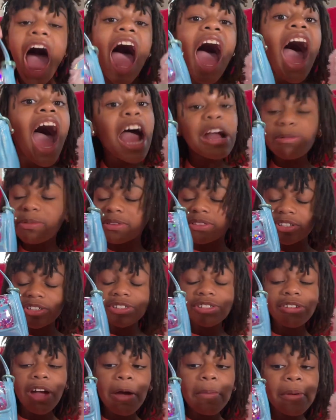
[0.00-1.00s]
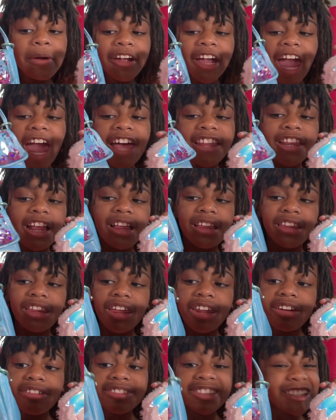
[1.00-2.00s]
I want the strawberry and the
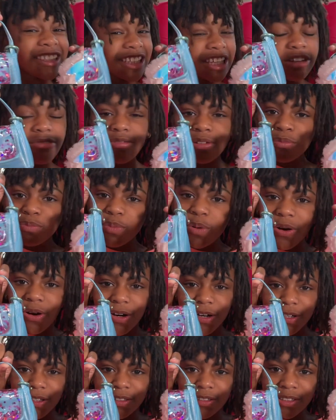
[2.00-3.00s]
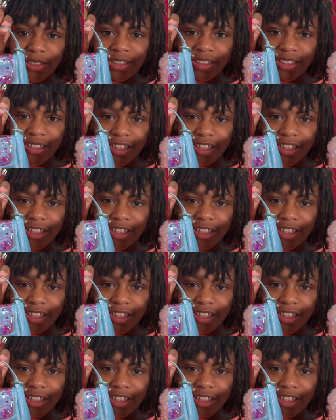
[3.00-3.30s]
little sequin purse.